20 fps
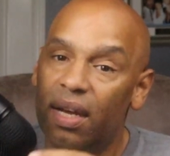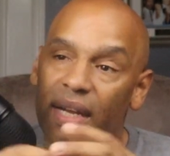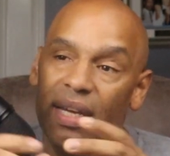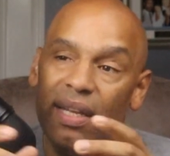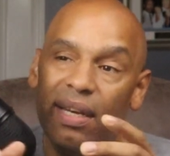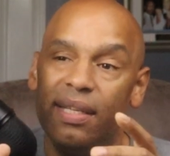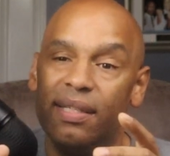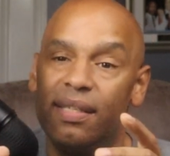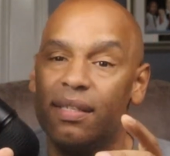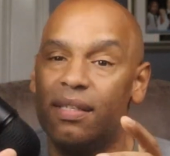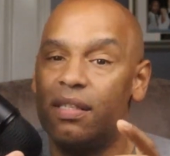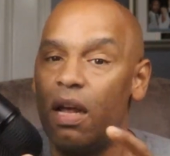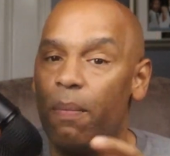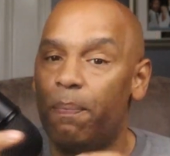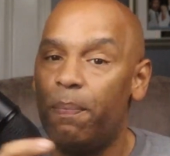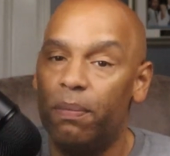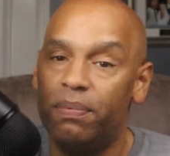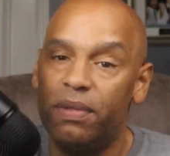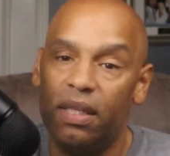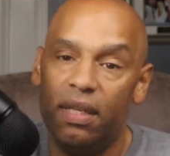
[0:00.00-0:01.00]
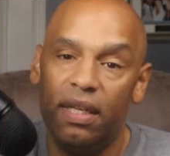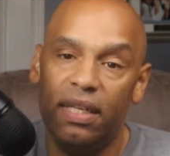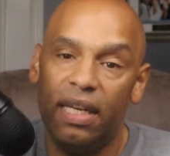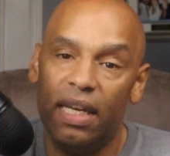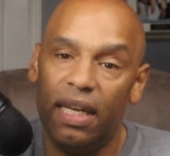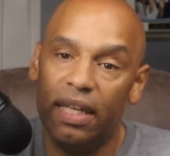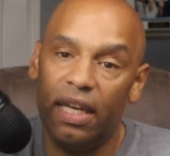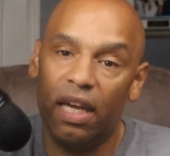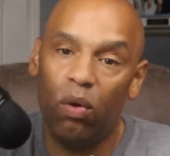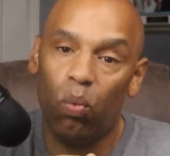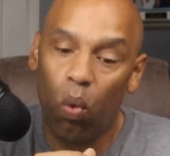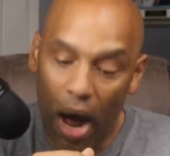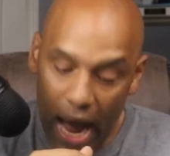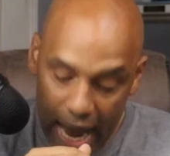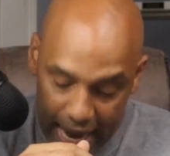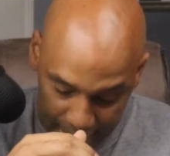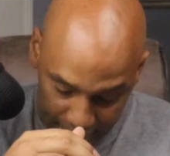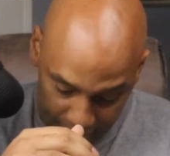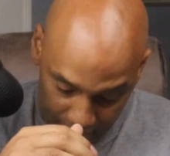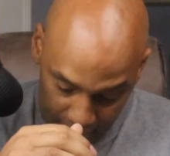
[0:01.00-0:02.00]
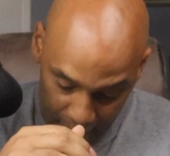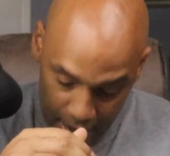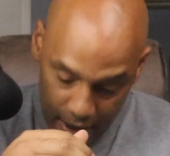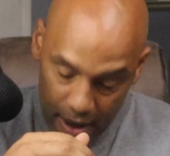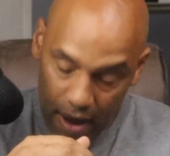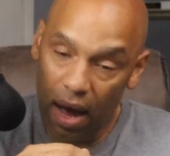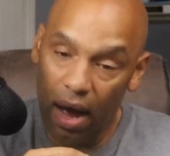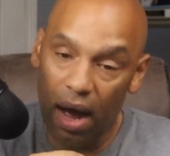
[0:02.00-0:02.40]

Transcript: He needs to step up to the Dillian Whites,